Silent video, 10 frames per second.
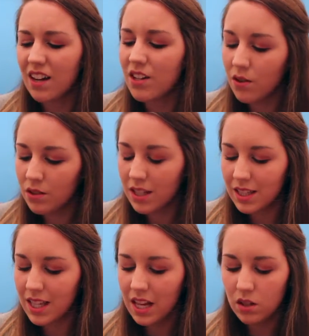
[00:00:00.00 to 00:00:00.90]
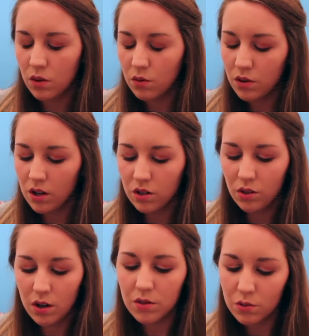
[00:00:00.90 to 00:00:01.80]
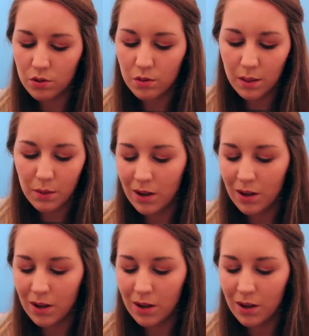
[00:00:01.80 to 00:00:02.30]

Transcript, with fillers: I know that it says, oh no, you can go underwater with it,